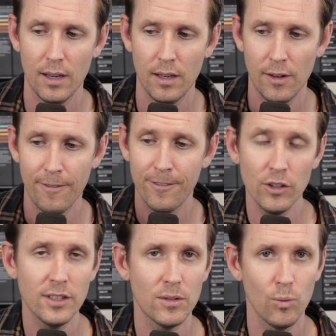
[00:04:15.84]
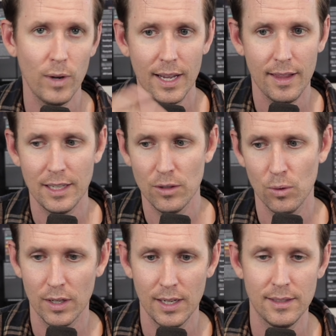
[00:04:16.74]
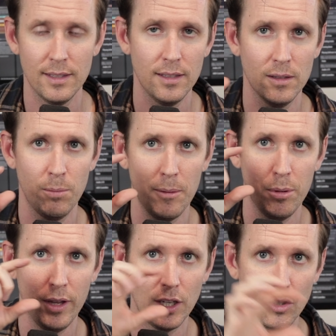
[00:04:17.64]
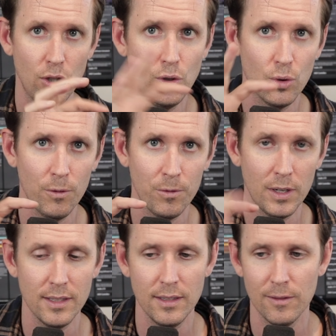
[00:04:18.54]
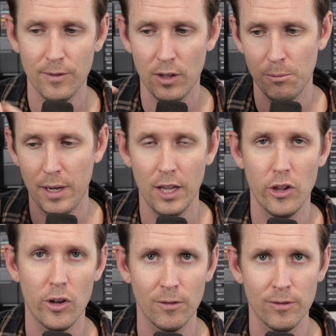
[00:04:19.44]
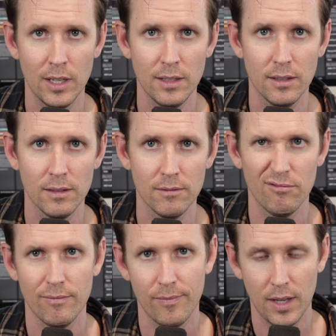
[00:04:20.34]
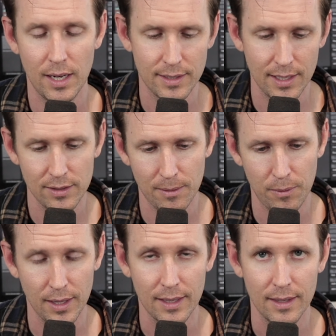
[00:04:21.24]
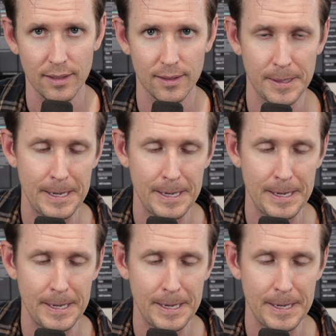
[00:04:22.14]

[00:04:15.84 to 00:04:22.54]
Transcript: And the first way I like to organize this is by playing 2 short phrases followed by a long phrase. And it sounds something like this.